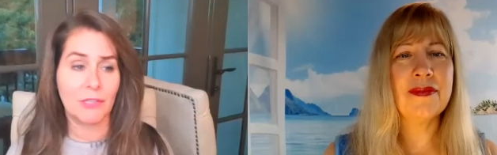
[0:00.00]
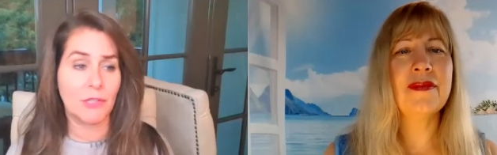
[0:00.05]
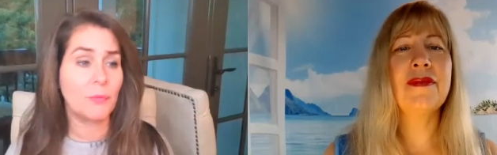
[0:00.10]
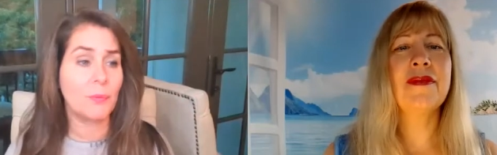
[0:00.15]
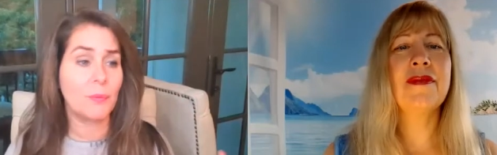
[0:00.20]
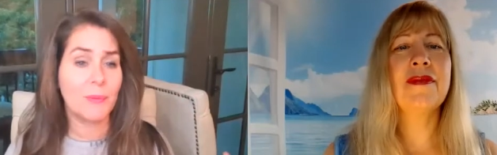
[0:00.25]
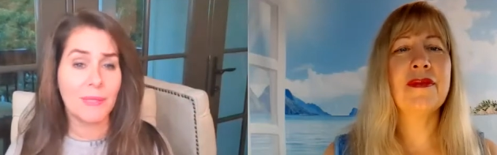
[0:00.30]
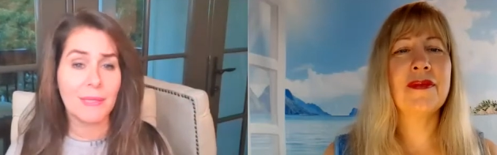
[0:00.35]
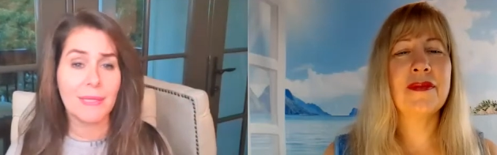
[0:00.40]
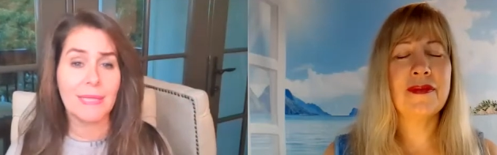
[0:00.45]
Speaker 1: you
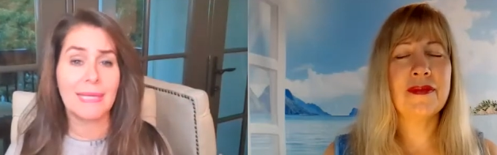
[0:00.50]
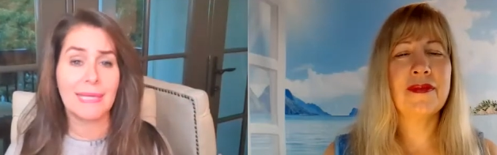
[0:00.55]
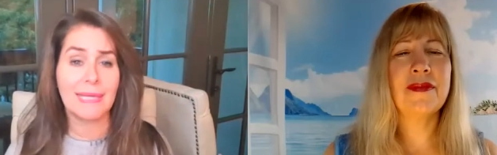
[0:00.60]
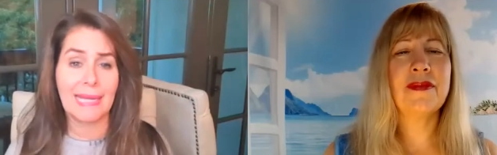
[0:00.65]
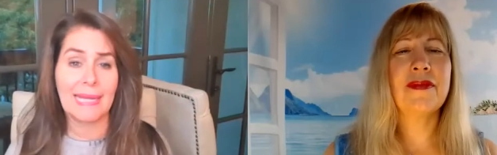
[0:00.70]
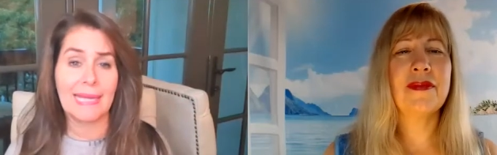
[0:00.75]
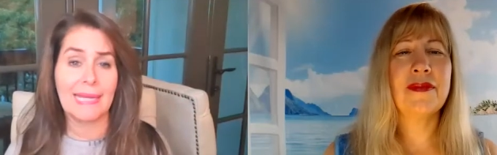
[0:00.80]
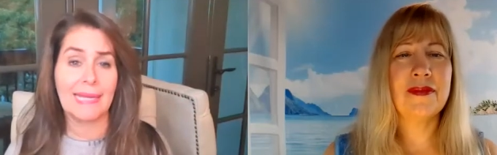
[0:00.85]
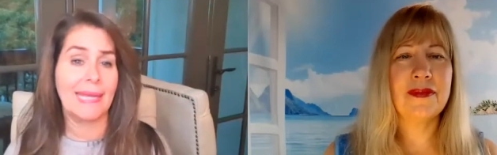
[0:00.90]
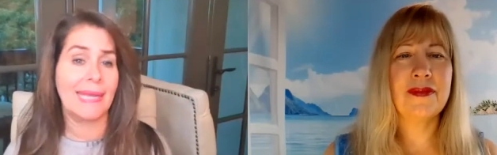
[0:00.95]
really
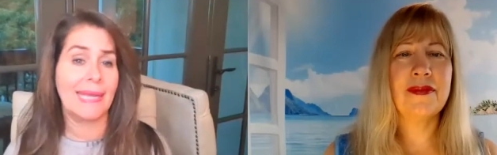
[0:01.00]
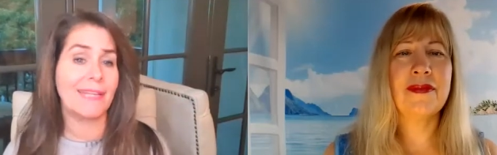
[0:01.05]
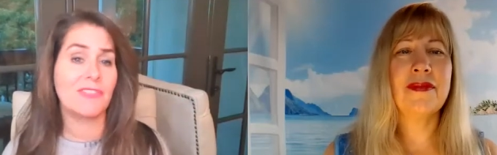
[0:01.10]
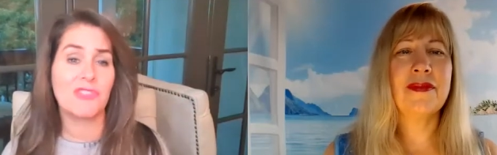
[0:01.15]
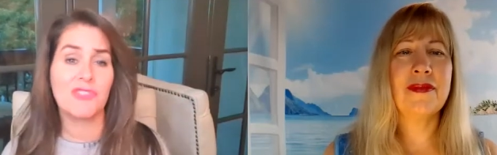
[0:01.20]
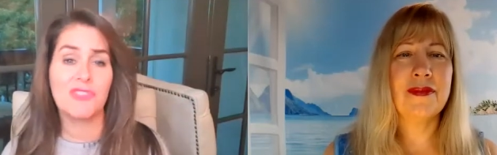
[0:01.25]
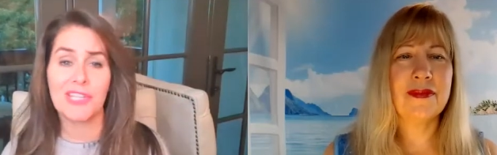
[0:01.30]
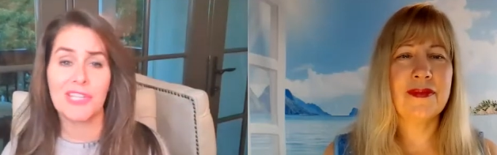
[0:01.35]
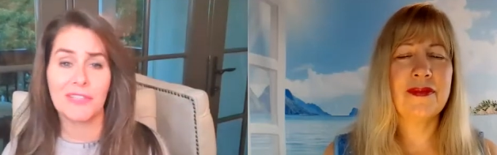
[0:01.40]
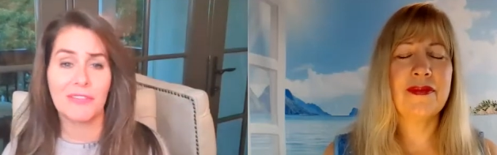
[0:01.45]
can it's
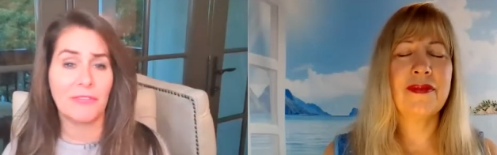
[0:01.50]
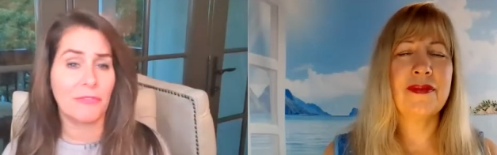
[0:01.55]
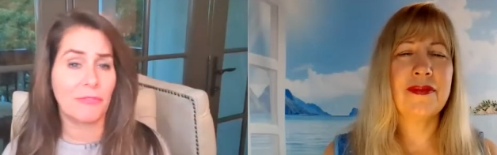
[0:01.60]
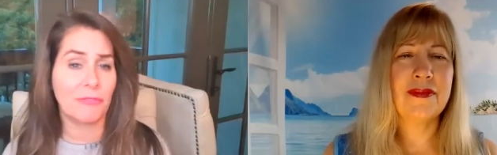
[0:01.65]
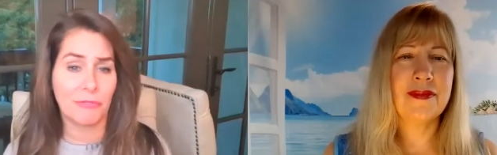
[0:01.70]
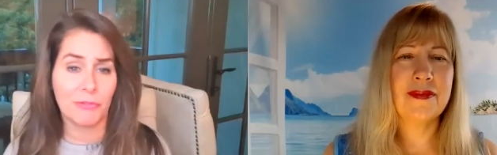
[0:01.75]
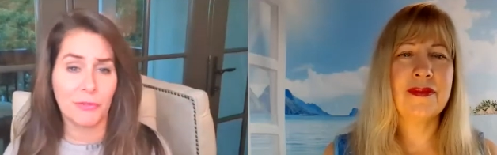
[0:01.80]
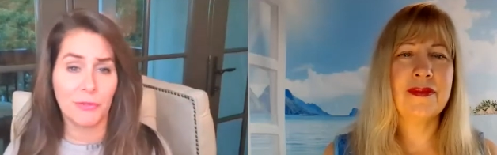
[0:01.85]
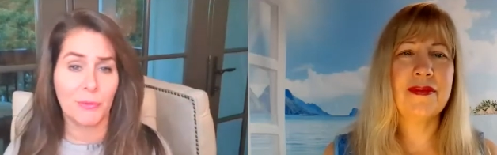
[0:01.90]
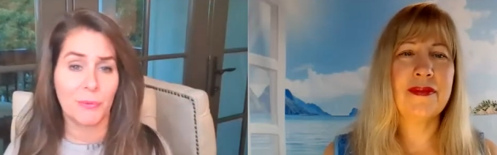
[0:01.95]
just
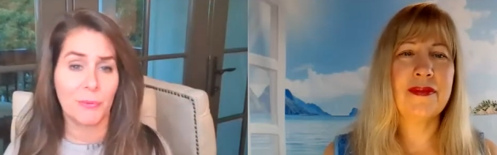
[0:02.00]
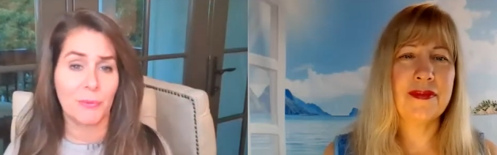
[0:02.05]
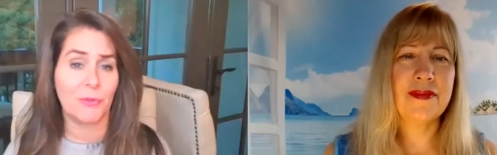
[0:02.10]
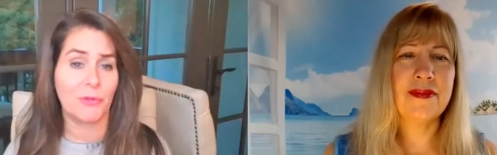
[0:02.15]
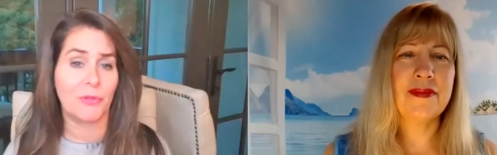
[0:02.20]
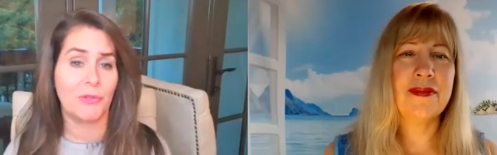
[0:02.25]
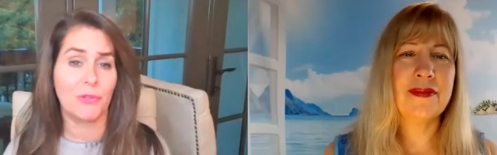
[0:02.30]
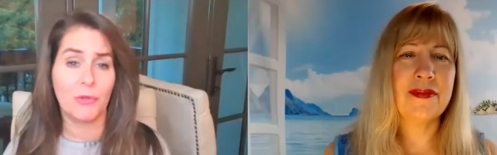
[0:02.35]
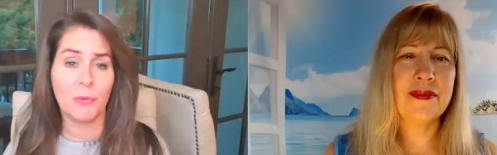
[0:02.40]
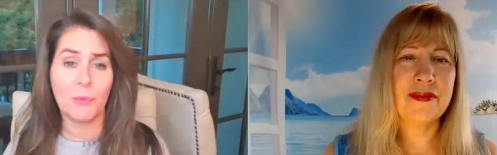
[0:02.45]
food
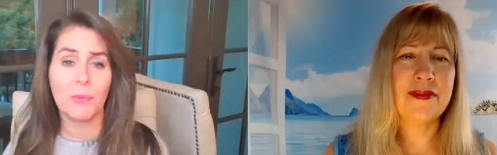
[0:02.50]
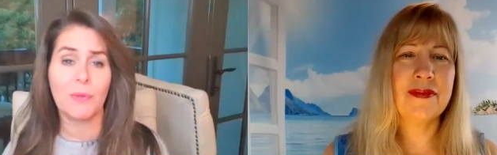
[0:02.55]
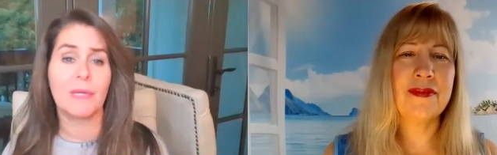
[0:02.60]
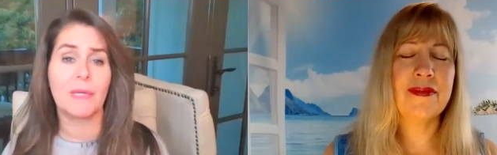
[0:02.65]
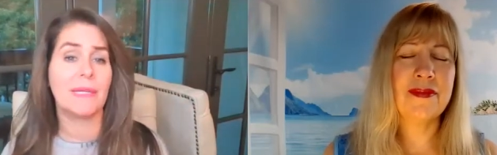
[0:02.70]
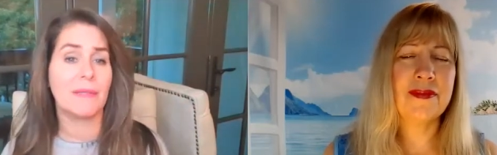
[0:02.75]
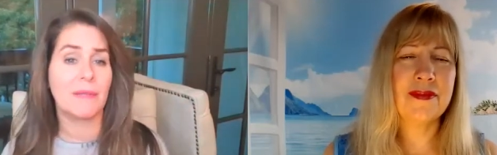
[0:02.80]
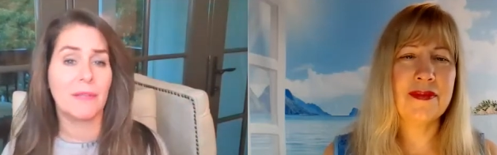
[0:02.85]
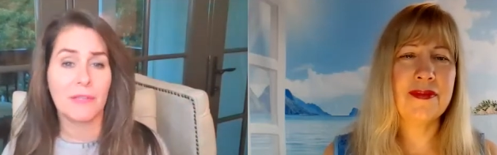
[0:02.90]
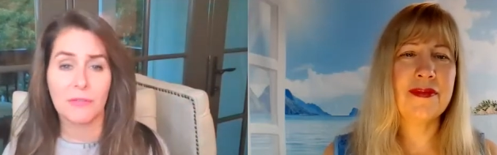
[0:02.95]
you are
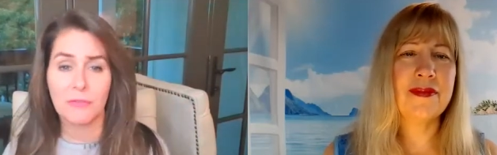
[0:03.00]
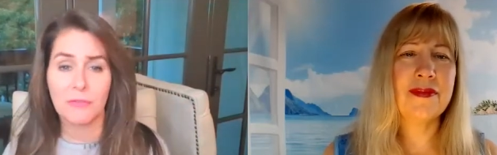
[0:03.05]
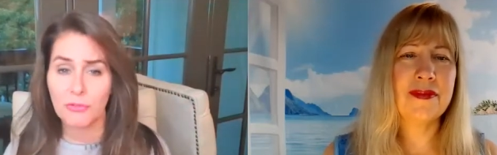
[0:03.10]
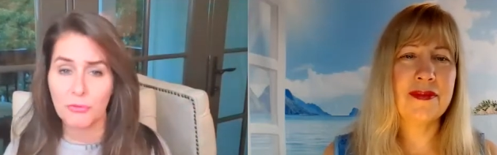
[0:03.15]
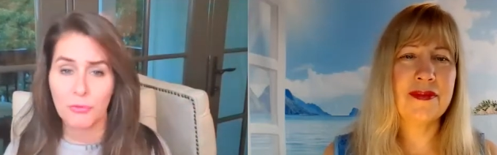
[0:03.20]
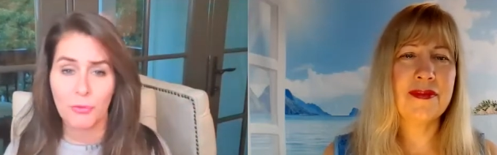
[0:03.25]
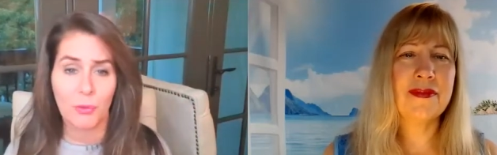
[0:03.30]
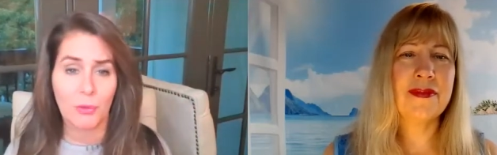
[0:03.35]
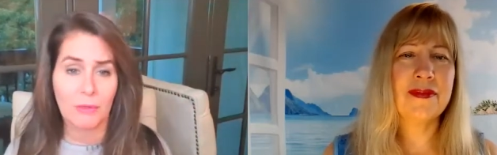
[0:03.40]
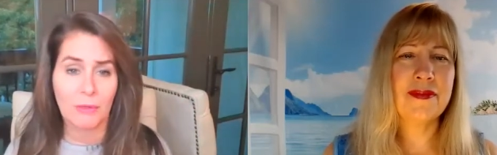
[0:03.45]
in
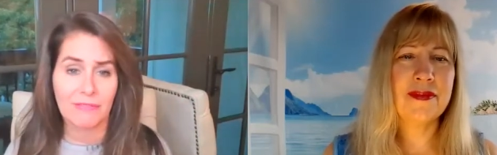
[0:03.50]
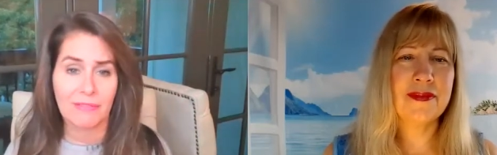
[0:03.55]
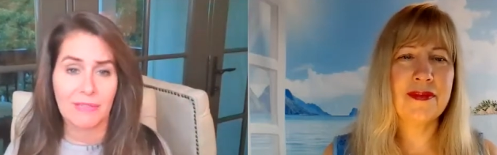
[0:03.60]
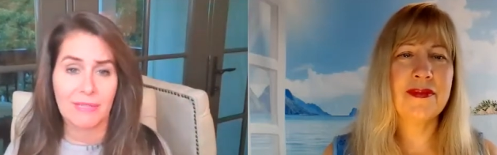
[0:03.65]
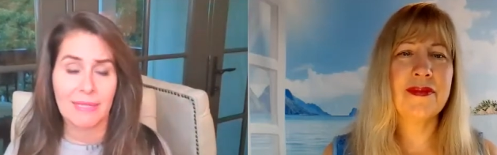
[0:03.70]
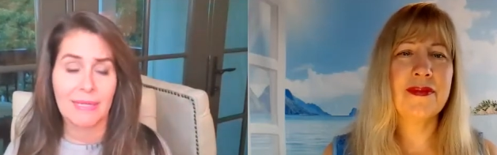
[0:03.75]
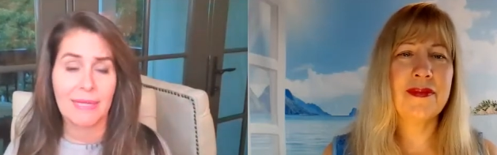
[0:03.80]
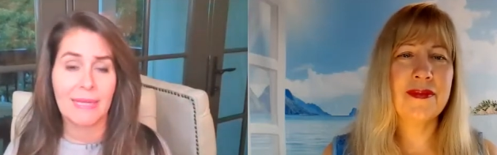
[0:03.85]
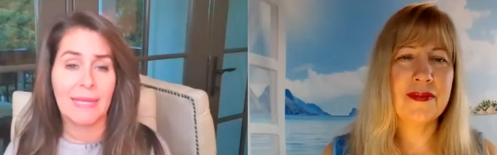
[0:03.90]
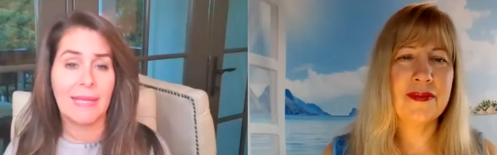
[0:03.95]
control of
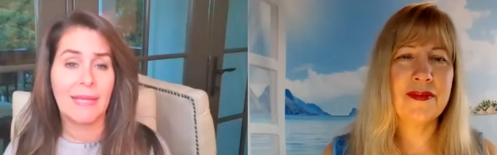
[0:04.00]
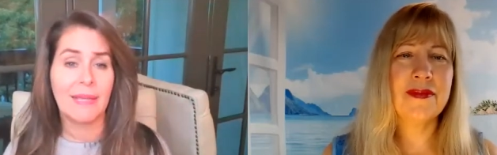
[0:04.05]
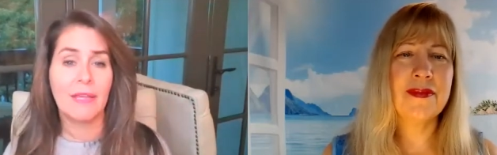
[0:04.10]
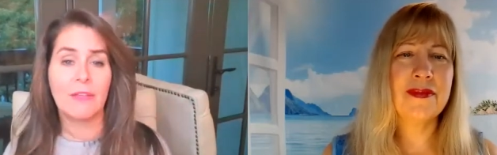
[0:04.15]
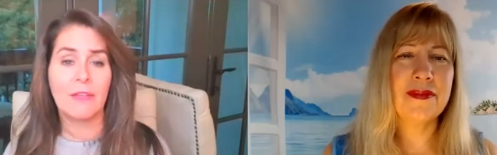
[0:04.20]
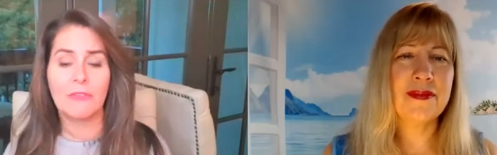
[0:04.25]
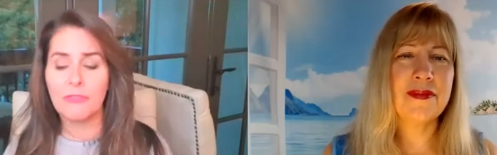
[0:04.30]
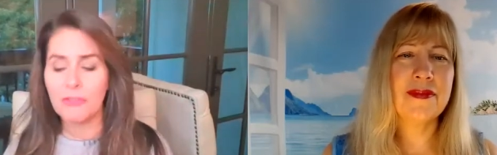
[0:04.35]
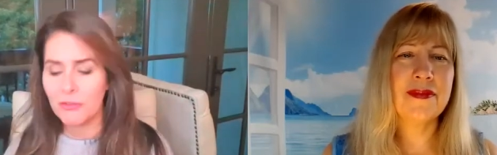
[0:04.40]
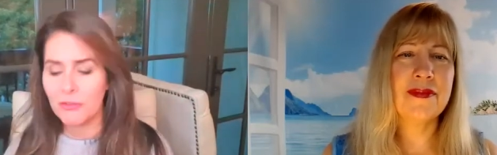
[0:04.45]
it
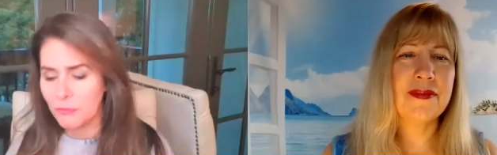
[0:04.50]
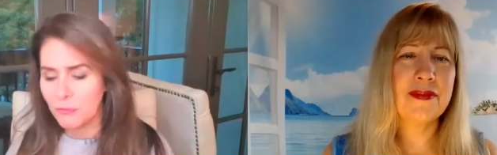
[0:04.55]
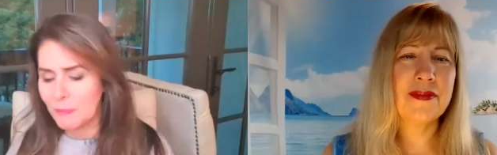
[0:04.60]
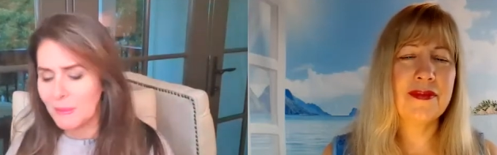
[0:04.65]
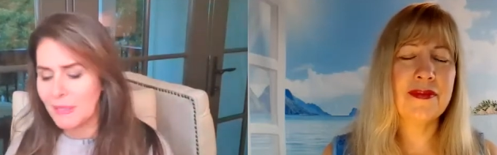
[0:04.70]
just